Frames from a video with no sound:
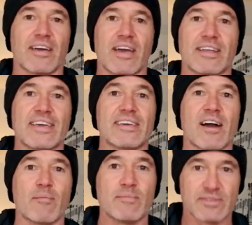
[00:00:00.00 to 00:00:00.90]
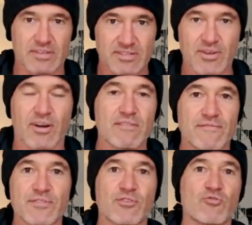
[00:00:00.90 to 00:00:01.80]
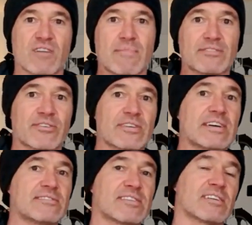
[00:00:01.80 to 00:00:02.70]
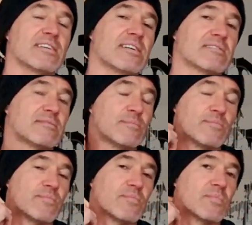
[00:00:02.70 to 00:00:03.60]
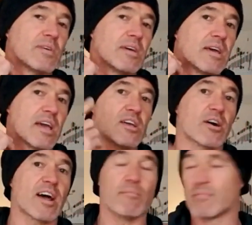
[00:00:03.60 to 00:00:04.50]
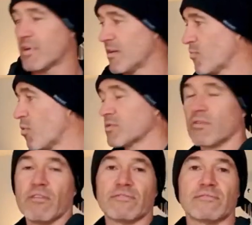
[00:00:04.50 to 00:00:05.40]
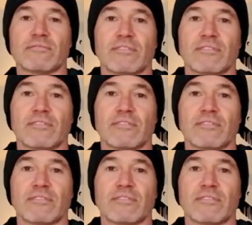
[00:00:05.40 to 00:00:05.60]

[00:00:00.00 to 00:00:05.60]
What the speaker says: And he said, it's time for you and Matariki to connect. He got up and walked off